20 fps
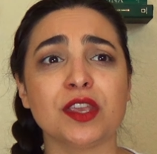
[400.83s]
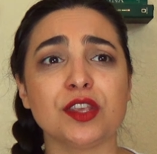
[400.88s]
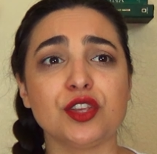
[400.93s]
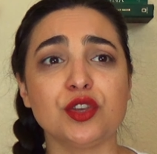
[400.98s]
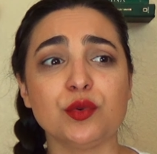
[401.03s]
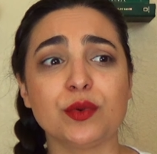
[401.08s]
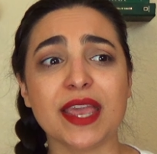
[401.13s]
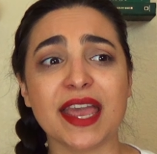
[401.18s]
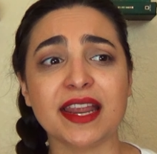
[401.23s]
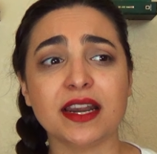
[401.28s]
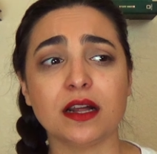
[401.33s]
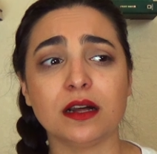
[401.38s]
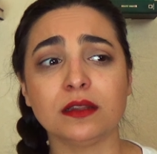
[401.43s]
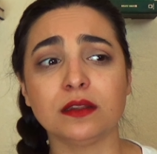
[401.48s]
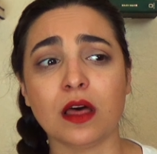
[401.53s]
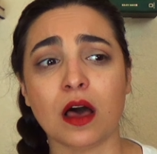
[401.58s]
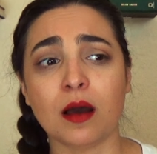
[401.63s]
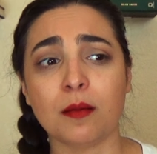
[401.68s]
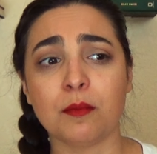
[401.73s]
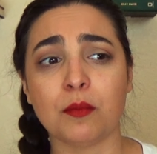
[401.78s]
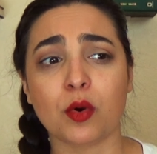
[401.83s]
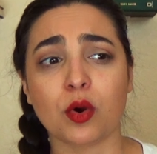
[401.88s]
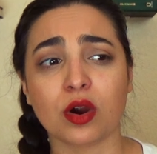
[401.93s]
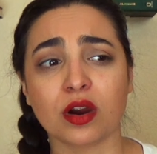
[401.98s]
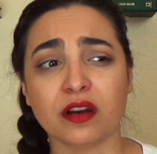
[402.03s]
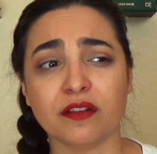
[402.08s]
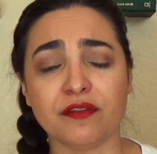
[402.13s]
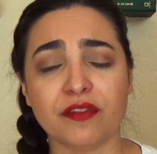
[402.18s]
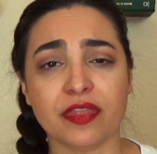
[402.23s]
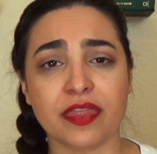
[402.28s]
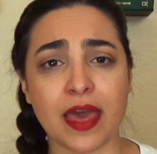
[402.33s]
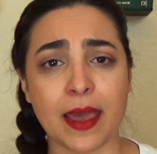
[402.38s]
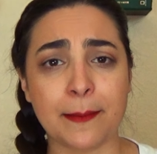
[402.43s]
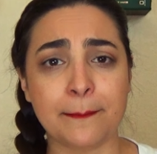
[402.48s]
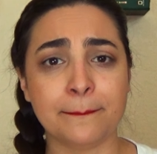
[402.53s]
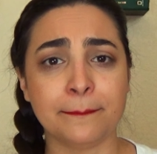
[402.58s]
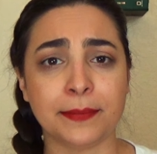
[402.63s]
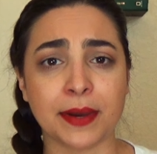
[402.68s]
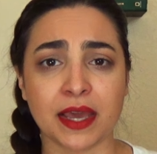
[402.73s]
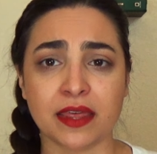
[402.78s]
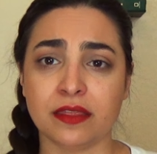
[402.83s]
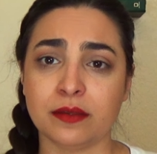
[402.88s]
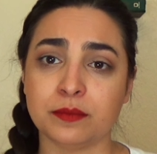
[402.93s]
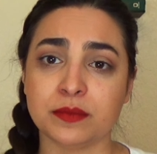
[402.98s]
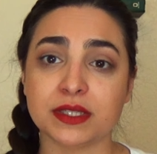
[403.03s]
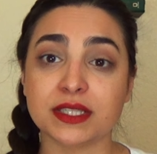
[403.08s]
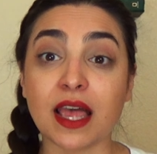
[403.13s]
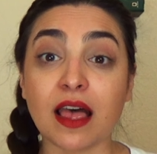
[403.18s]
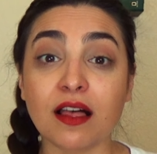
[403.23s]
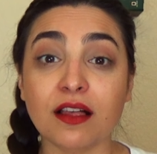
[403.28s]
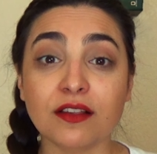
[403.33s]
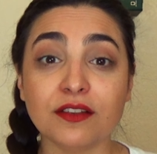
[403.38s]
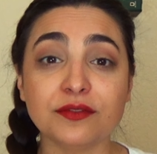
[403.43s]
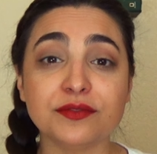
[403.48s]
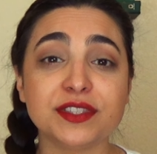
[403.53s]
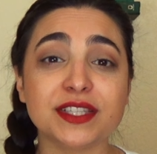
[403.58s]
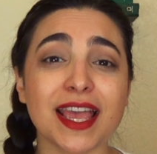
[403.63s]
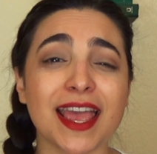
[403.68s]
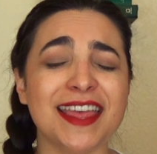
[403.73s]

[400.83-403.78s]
You get a lot more of them by themselves,